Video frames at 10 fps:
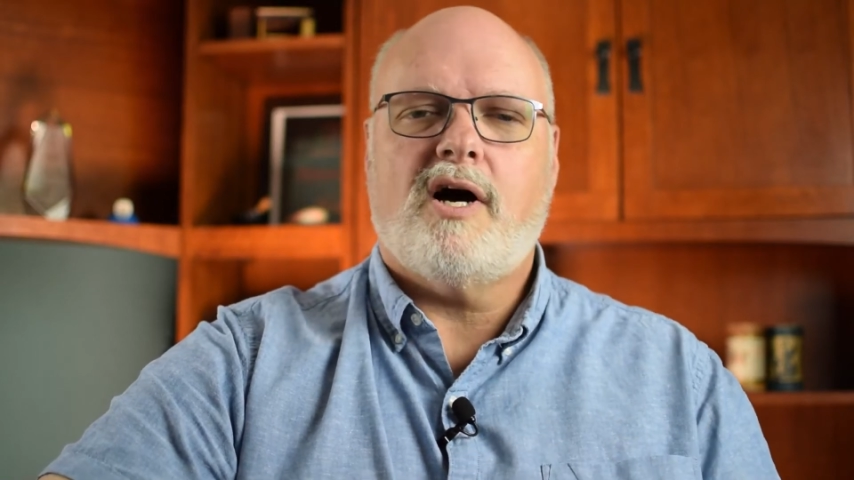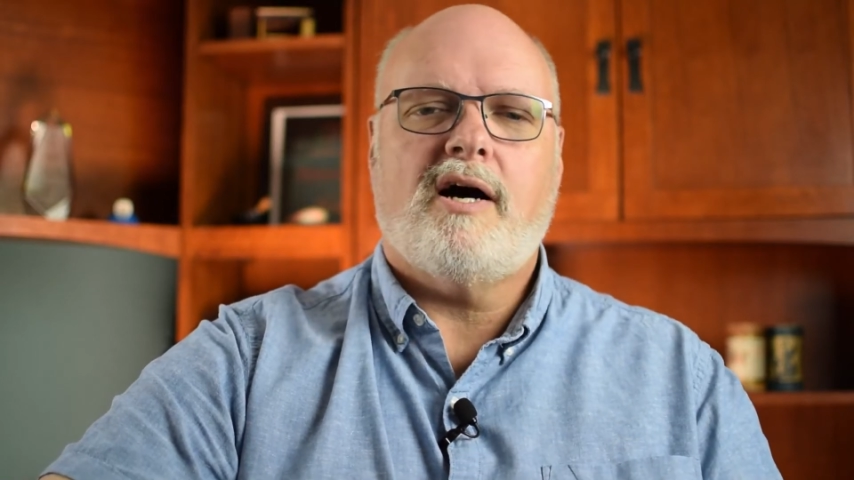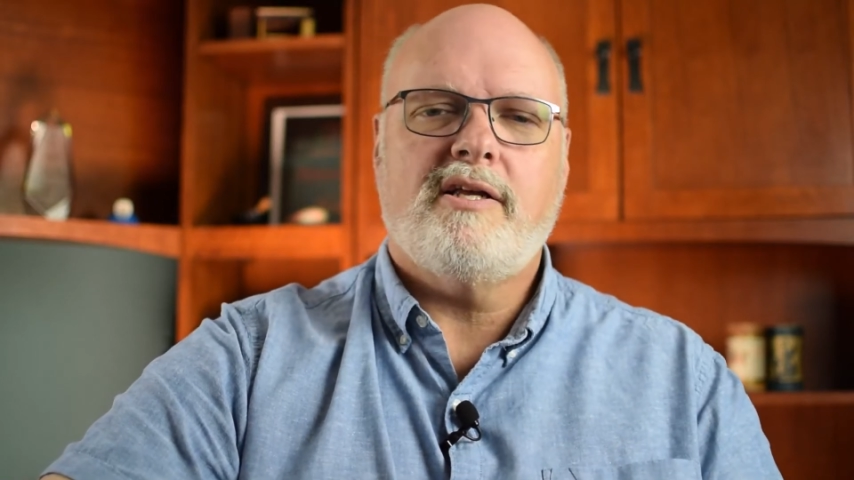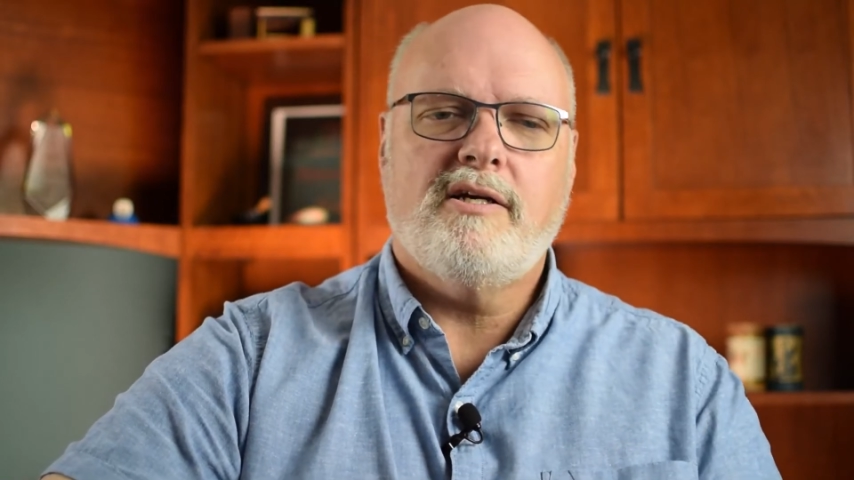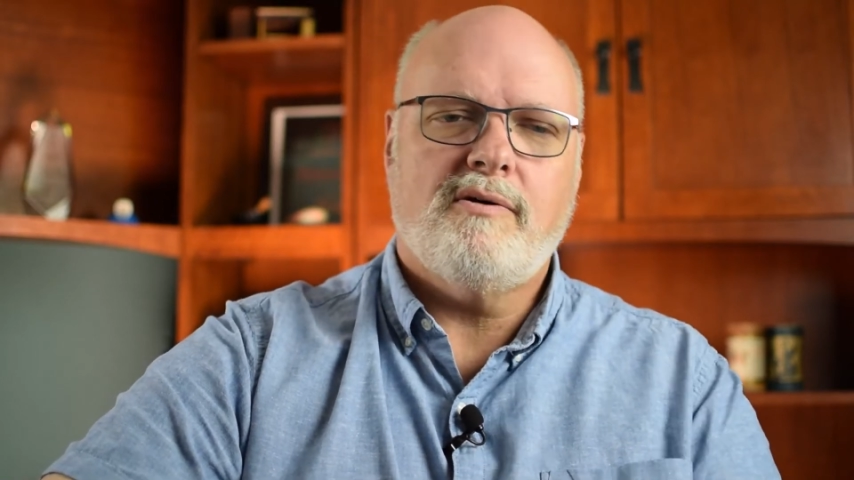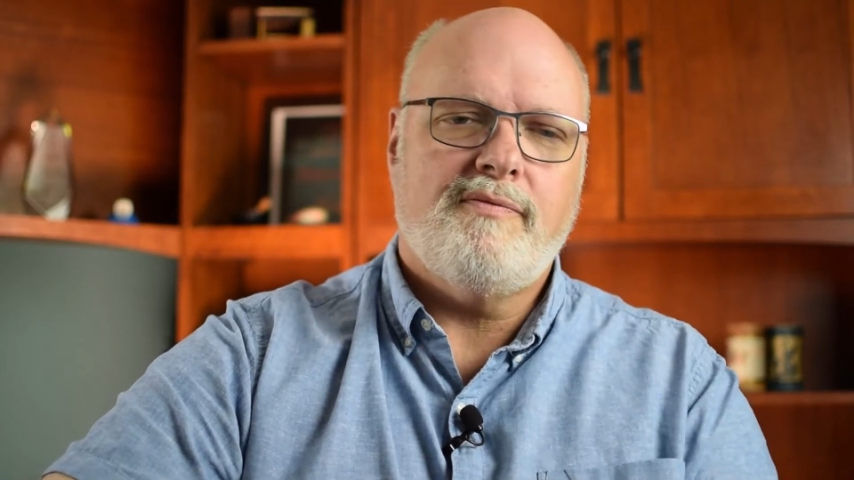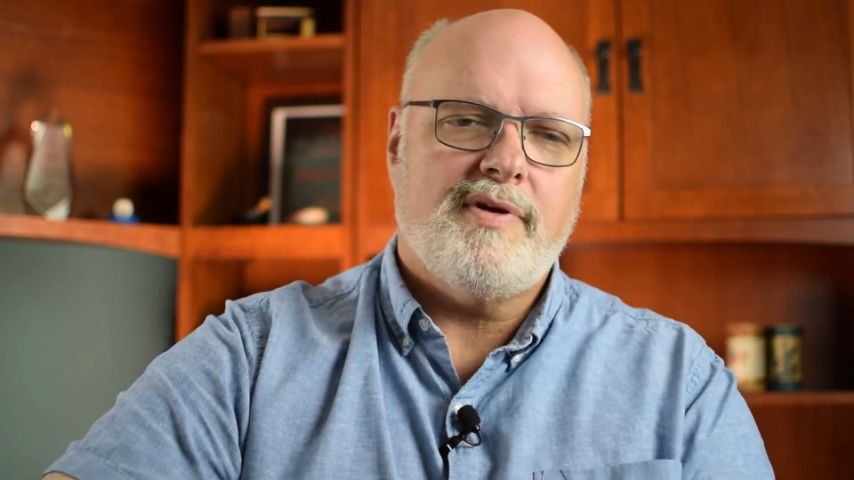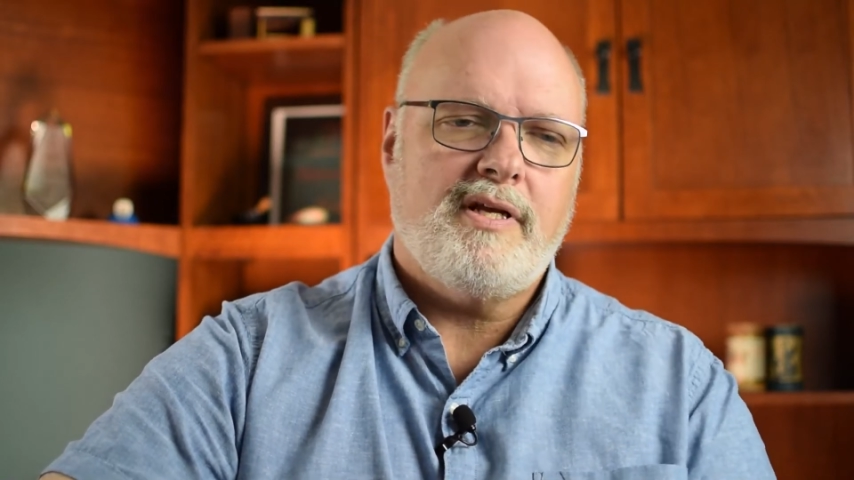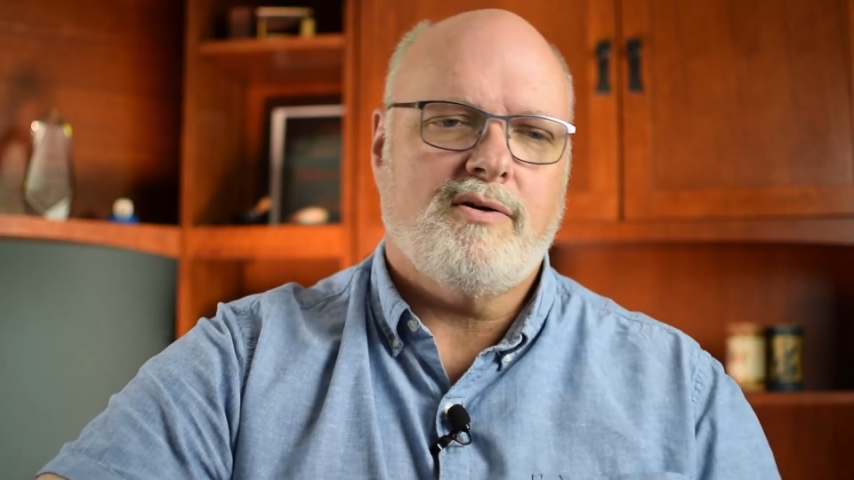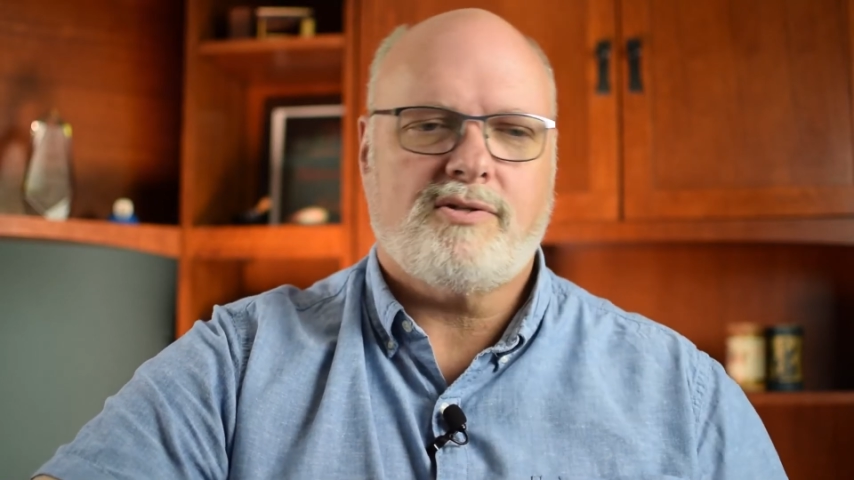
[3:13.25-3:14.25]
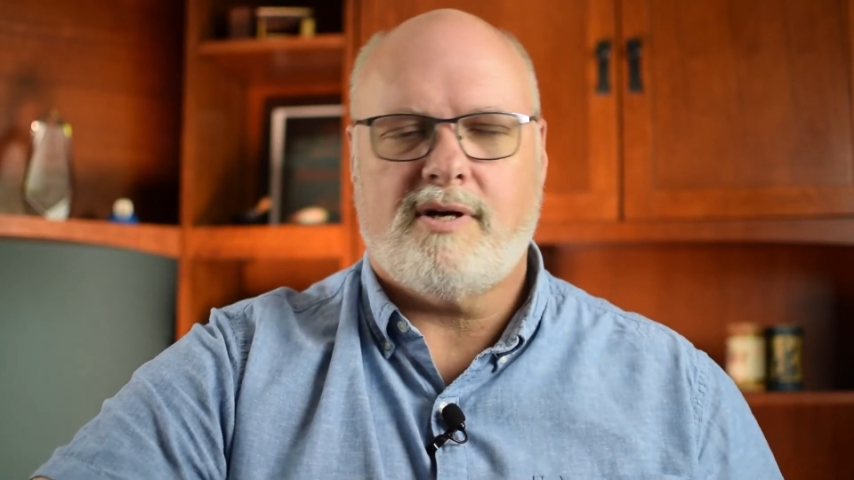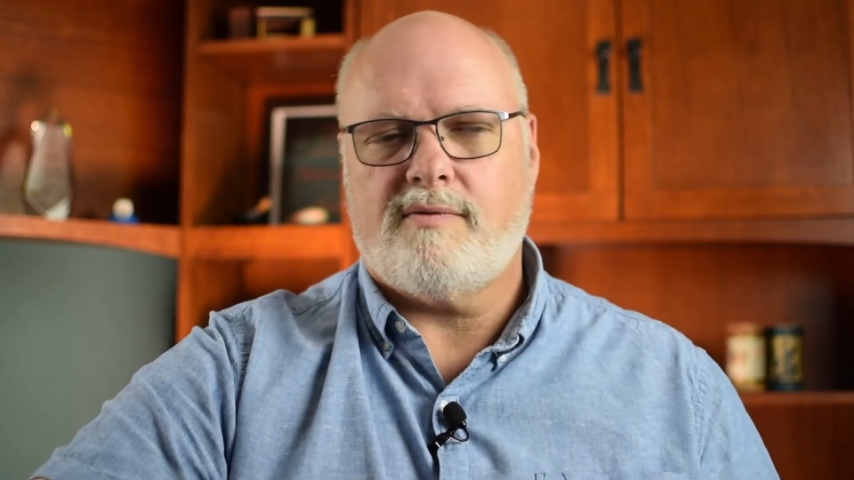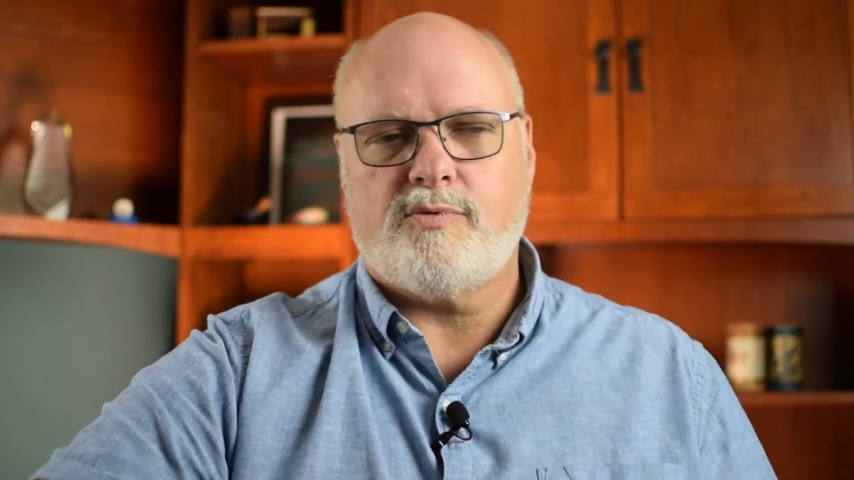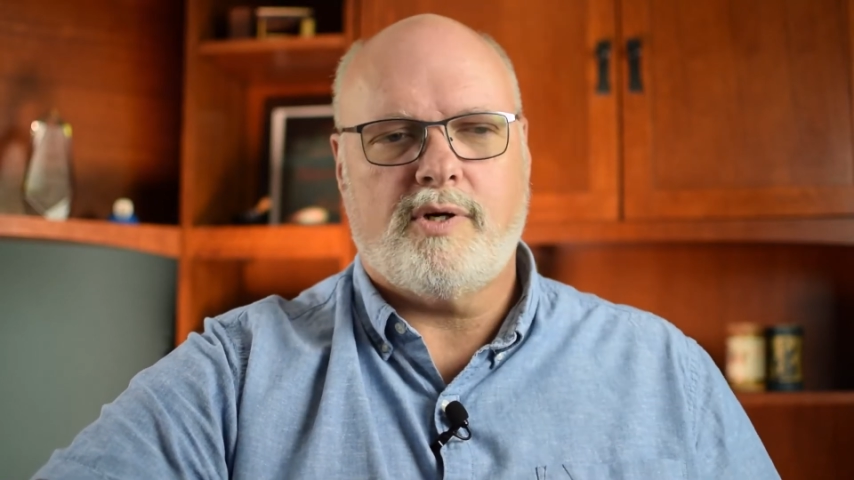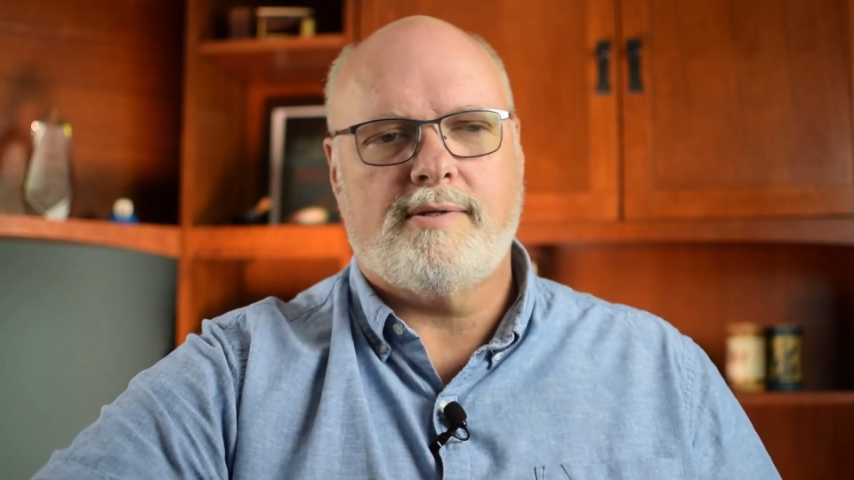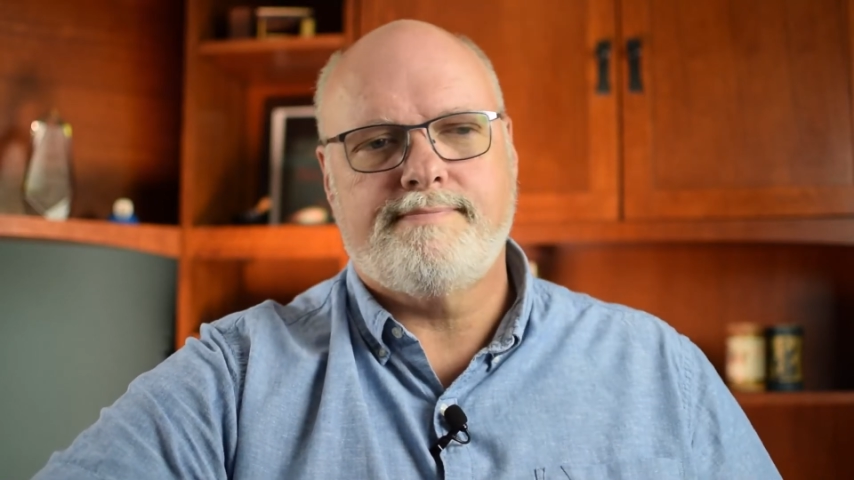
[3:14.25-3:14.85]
audio and video software.